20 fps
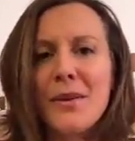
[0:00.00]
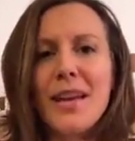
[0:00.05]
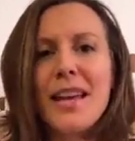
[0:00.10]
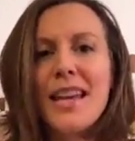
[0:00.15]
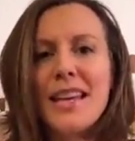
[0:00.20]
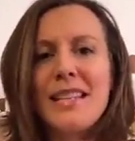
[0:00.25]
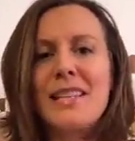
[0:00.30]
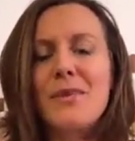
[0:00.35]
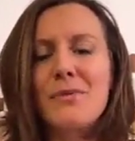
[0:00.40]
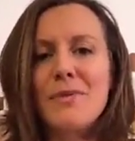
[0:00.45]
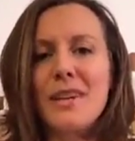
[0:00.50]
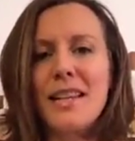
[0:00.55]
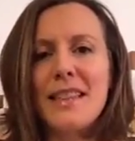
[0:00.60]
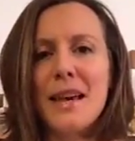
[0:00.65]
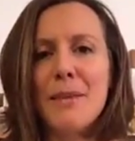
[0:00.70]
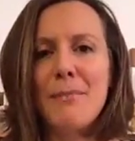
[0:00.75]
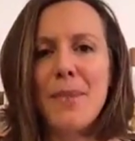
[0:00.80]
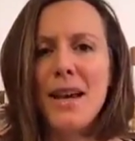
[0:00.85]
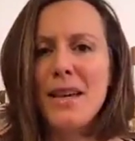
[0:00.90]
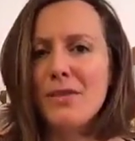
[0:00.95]
Is it really
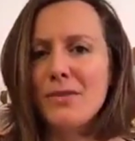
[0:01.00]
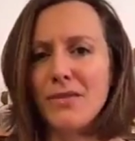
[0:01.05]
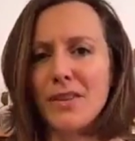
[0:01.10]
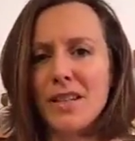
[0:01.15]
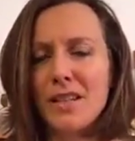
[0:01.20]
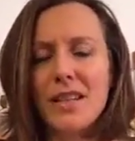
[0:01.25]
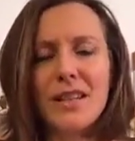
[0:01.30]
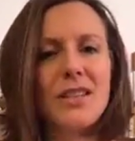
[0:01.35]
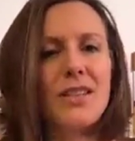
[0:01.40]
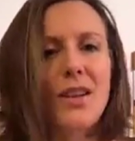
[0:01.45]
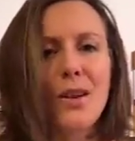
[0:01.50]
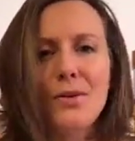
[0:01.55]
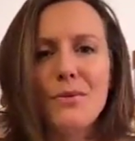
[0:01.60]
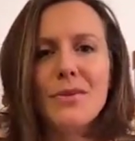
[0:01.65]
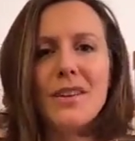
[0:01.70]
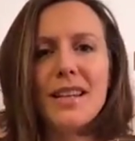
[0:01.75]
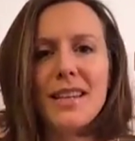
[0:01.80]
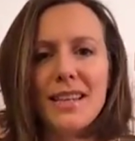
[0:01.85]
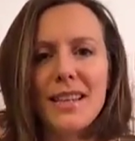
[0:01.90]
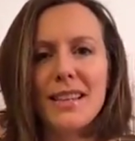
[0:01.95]
that bad for us? I don't
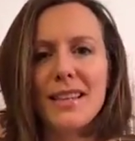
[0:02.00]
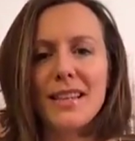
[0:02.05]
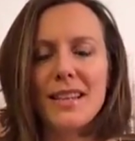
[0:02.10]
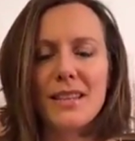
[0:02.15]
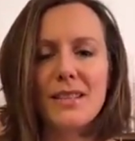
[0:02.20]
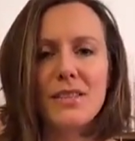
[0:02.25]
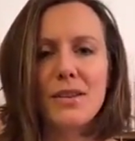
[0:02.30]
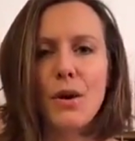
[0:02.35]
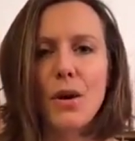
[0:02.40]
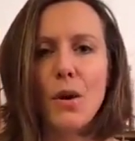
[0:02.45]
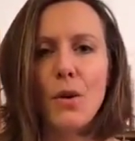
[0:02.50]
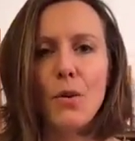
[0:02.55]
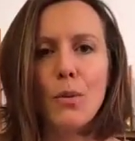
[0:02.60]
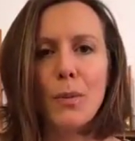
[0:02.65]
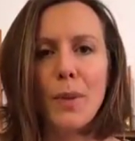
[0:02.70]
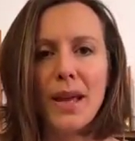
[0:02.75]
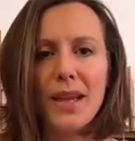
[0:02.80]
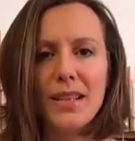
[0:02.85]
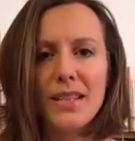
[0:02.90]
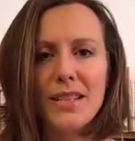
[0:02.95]
really think that's the whole
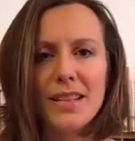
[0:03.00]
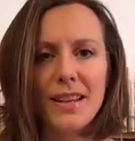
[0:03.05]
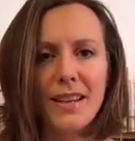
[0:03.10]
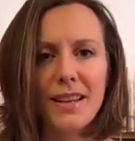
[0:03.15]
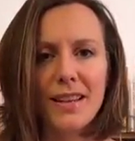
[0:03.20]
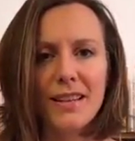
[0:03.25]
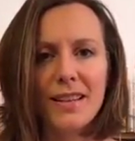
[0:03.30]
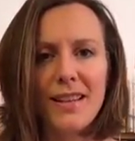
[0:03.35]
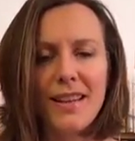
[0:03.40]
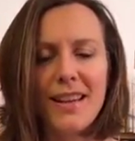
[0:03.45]
picture,